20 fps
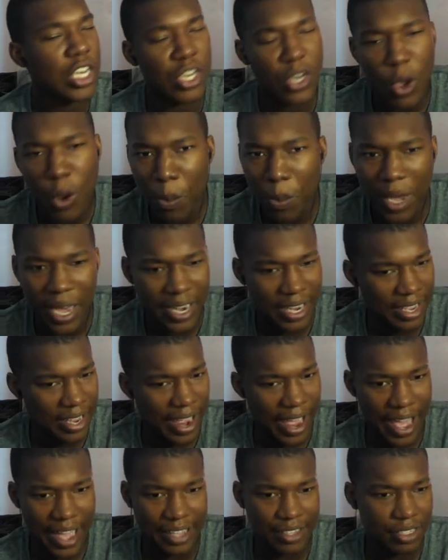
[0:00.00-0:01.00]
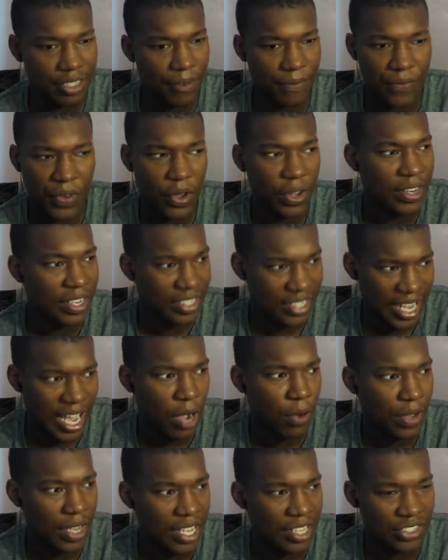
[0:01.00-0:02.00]
nobody has figured this
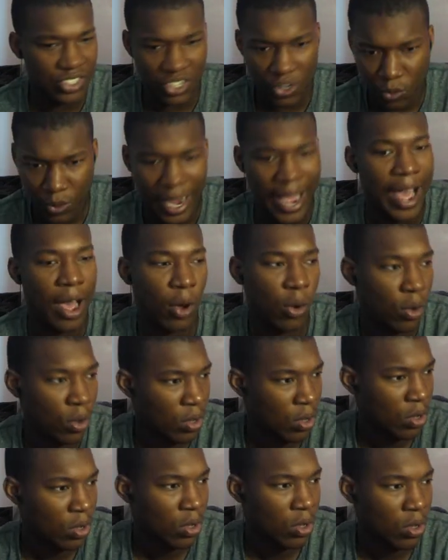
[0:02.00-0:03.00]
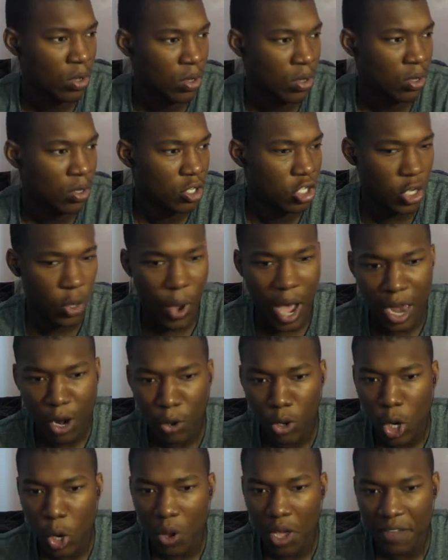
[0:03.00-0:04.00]
out until now. So, I
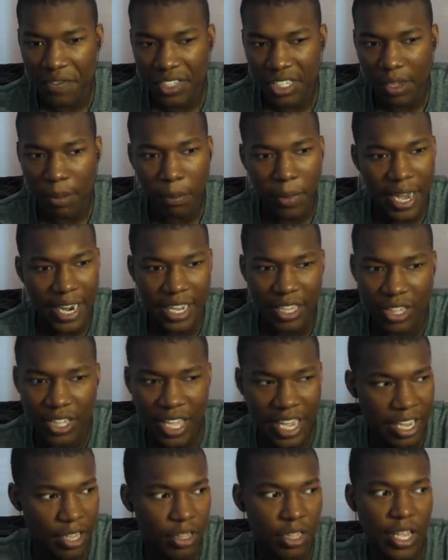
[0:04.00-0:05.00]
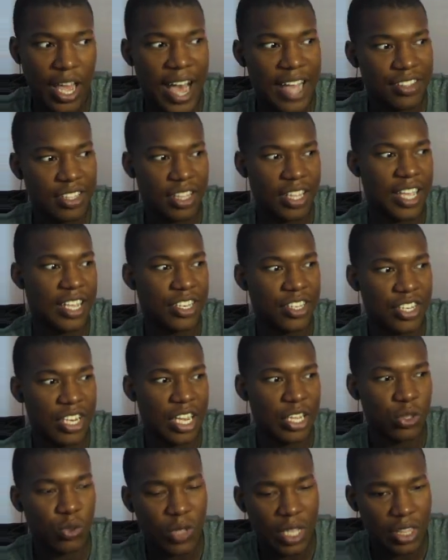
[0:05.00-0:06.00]
don't know if somebody like had to like
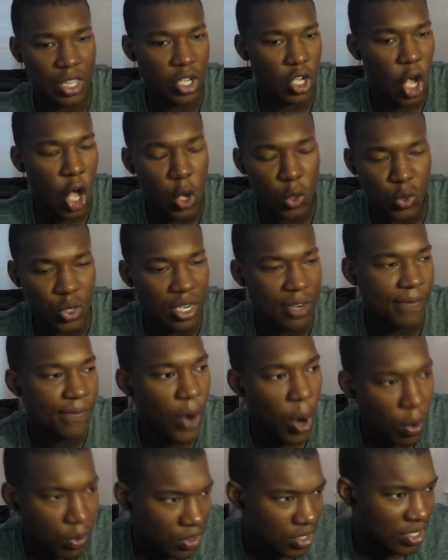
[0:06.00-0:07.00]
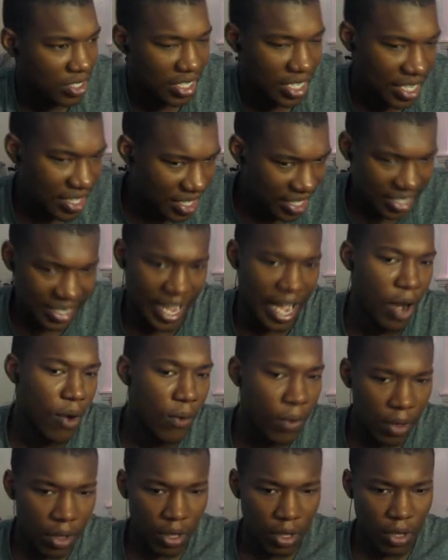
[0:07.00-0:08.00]
dig through like the Call of Duty vaults to get this
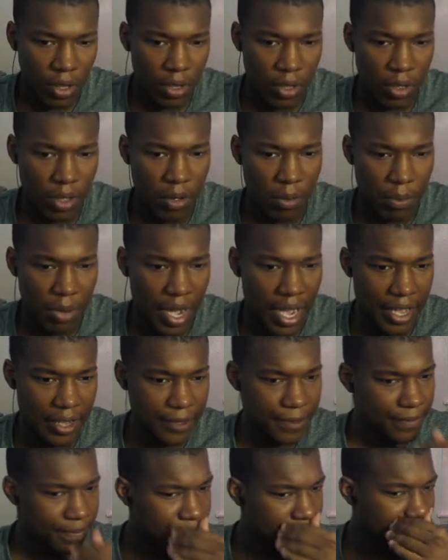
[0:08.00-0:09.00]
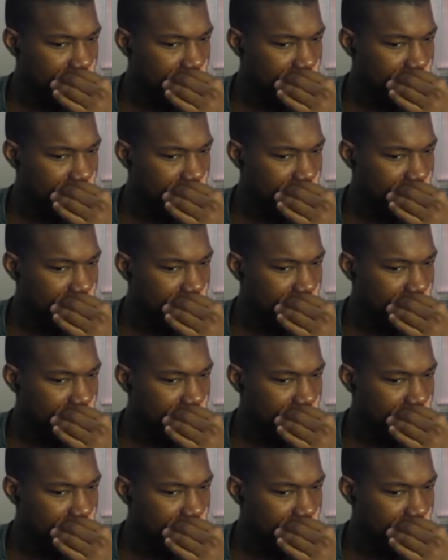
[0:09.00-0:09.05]
out. But,